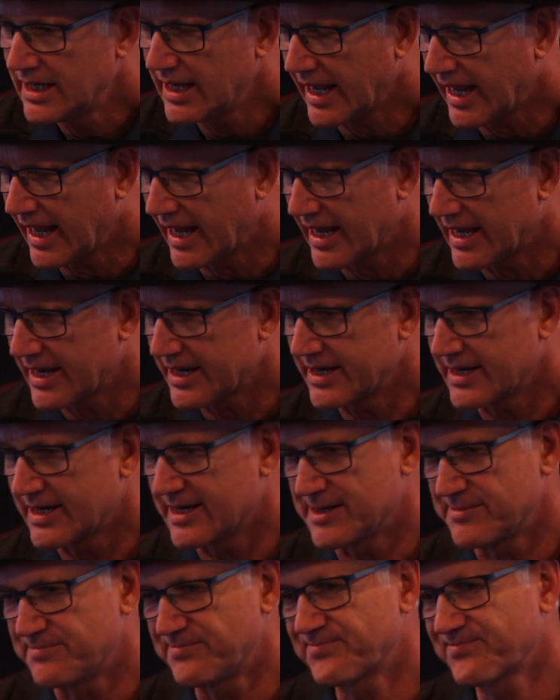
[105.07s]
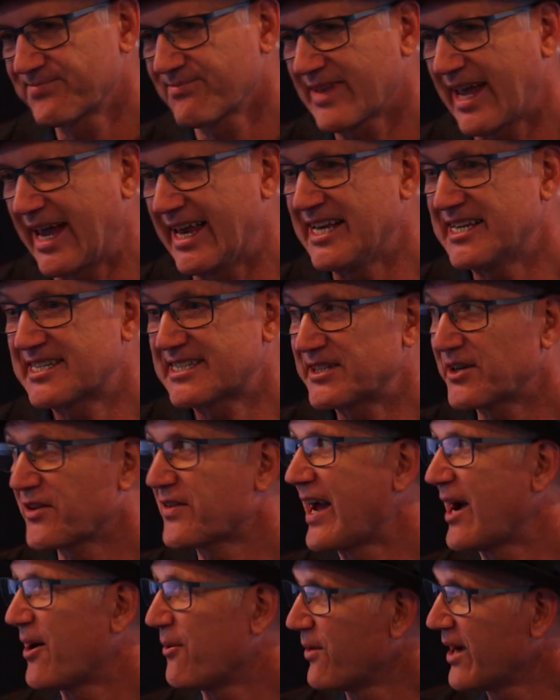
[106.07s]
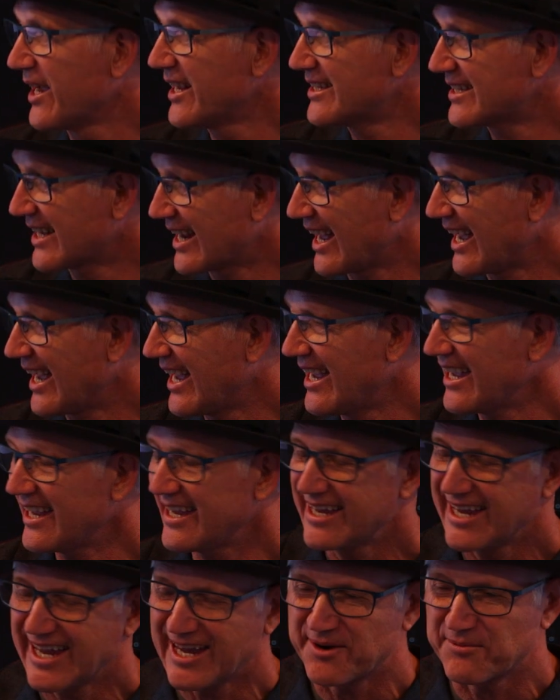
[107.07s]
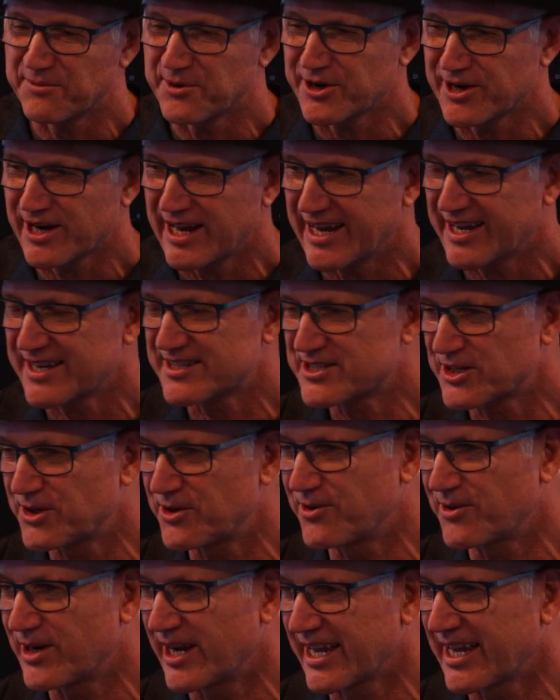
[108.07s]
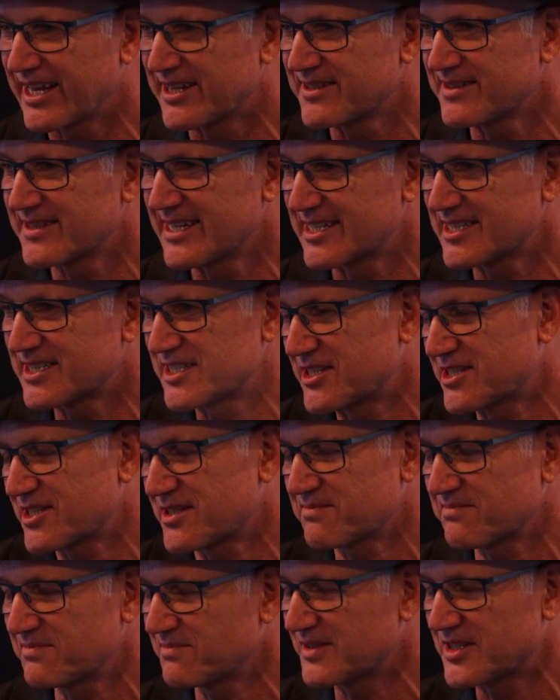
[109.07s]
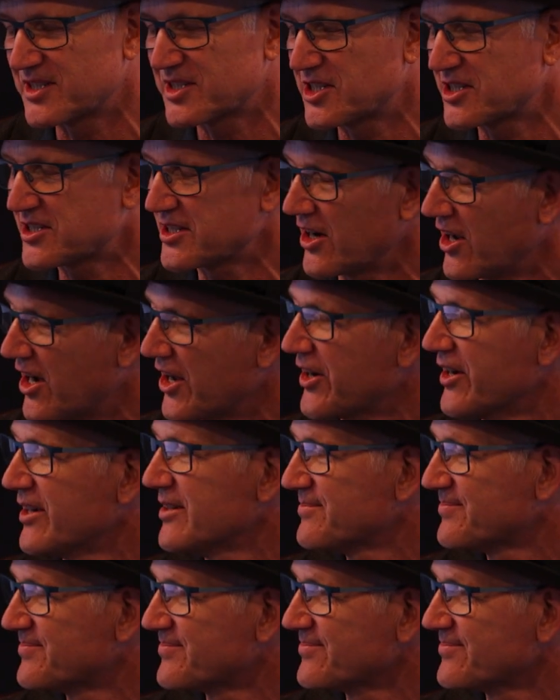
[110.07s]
And he's still that way today. And we're like, so again, it's just an honor.